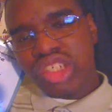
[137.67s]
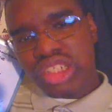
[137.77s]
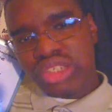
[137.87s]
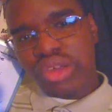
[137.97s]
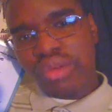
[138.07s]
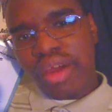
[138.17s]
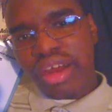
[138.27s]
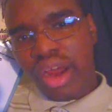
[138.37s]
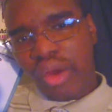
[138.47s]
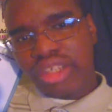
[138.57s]
So you want
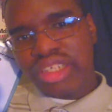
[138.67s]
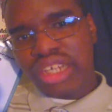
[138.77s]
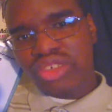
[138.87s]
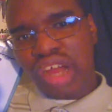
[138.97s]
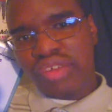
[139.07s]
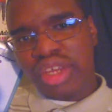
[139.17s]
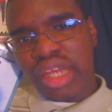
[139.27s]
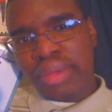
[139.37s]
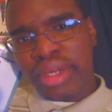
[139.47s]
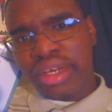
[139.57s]
a car in Test Drive
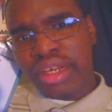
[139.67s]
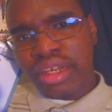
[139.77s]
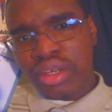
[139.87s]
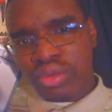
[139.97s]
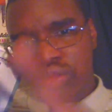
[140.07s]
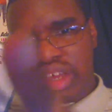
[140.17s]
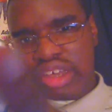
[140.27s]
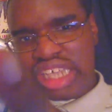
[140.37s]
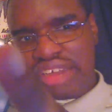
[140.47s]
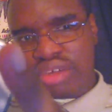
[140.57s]
Unlimited.
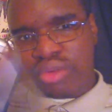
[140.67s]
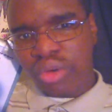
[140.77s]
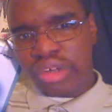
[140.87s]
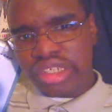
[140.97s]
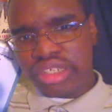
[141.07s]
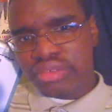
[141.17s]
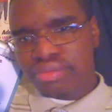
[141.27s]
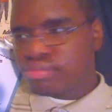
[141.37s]
Here's how it works.